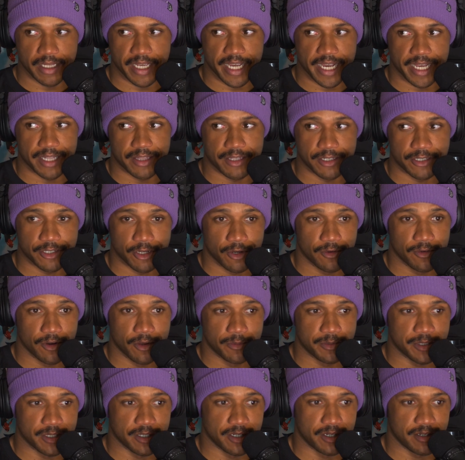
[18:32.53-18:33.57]
Yeah, the tow
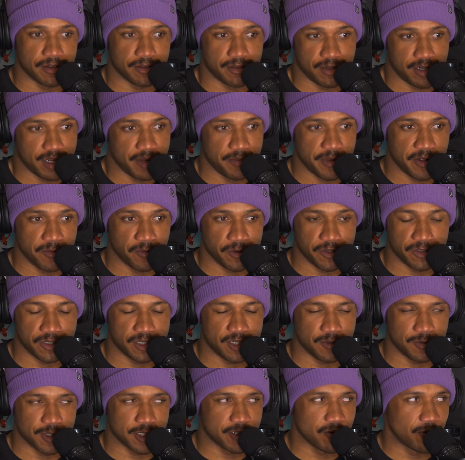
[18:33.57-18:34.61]
ropes are. I mean, when you
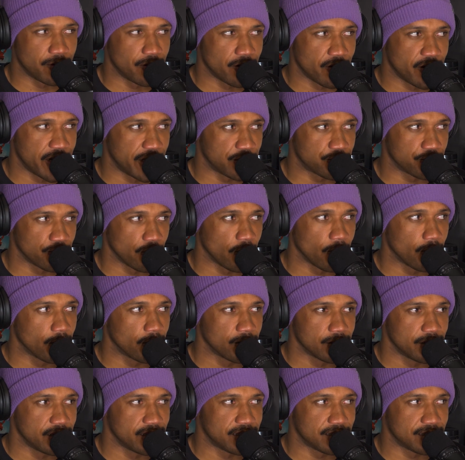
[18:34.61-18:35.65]
see what's going on at
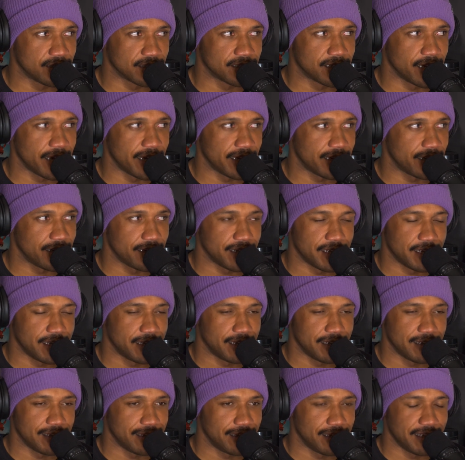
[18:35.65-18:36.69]
Troll, it's just like,
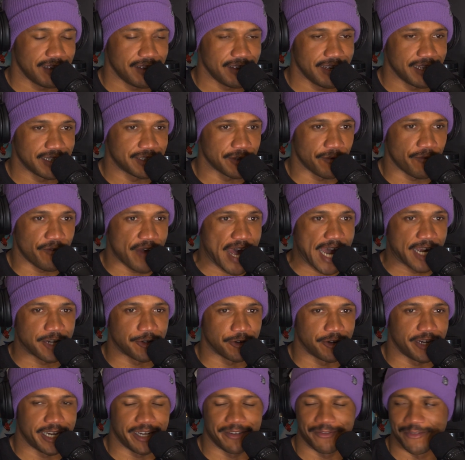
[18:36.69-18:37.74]
it's a
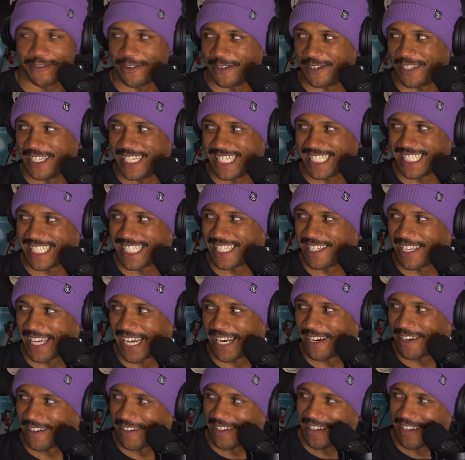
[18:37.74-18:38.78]
factory for like,